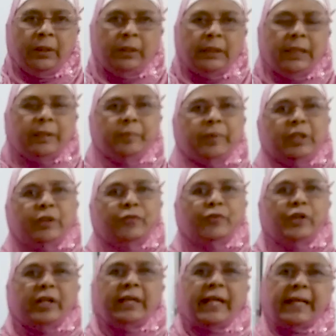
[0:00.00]
Let me give you
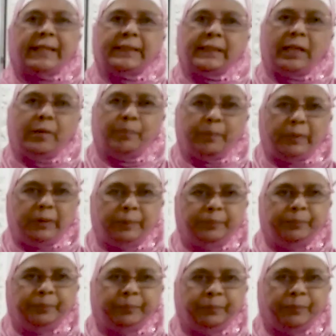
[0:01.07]
an example.
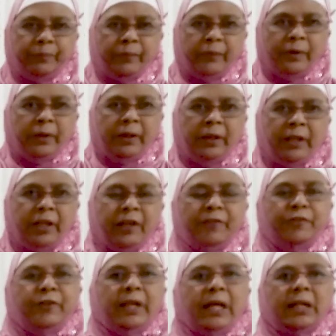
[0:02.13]
If
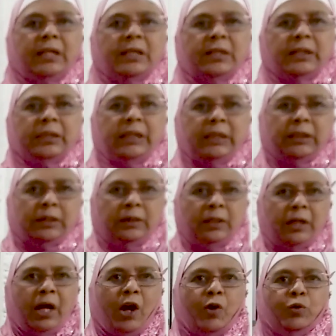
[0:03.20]
we are learning
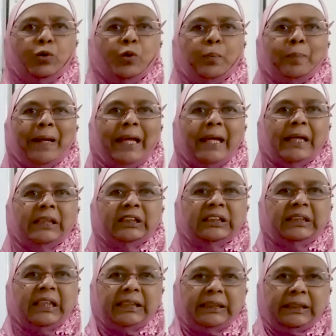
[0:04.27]
how to play a
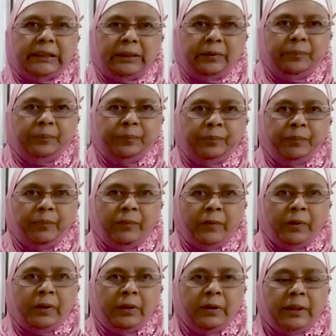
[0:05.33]
chess,
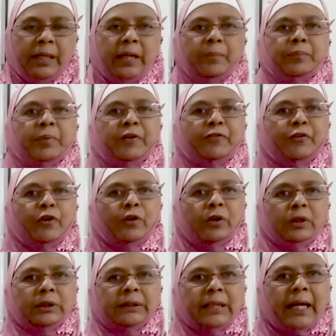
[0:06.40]
then before
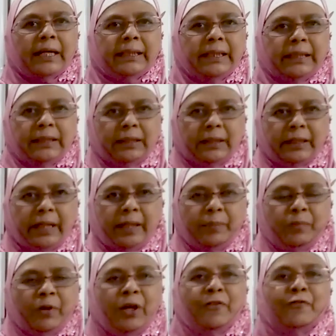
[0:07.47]
starting the game,
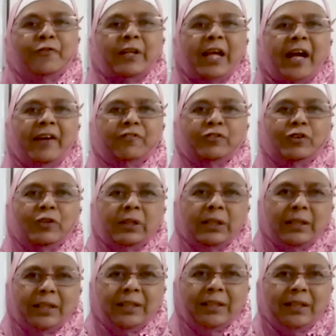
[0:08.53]
we have to
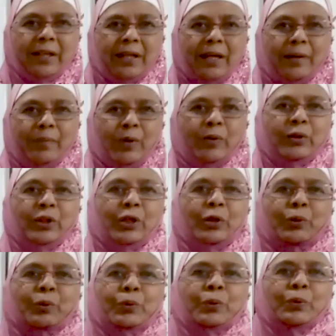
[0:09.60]
learn about the
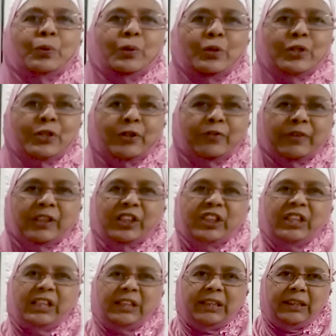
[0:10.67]
rules of the
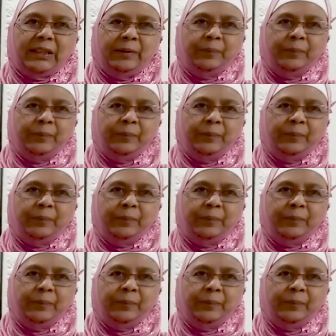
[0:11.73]
chess.